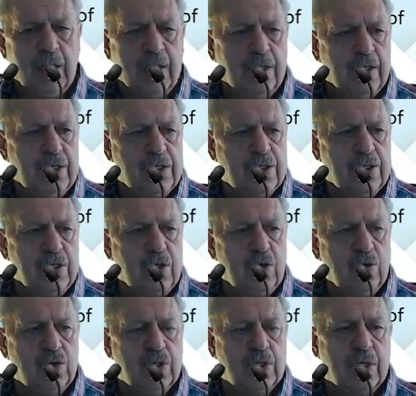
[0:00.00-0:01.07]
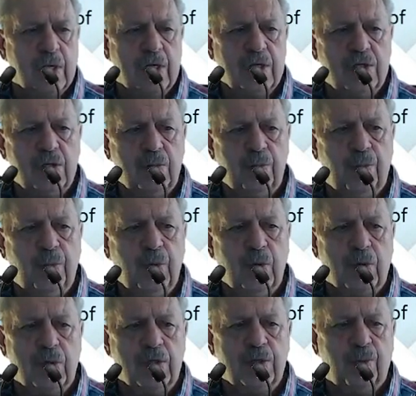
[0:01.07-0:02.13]
These new generation
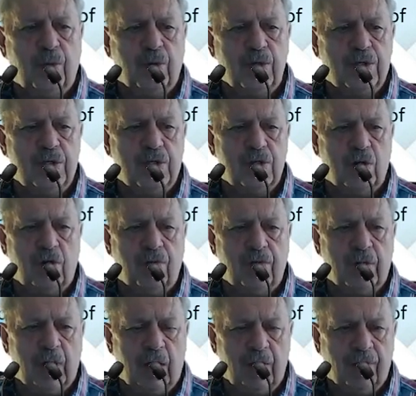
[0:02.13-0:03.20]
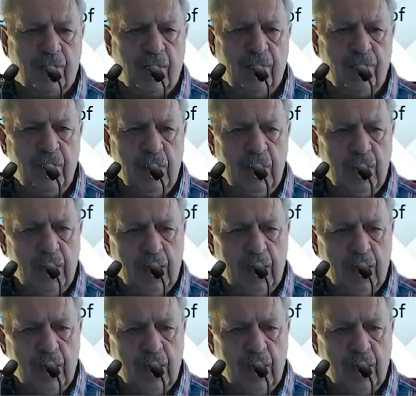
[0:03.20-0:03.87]
pure risk policies offered life cover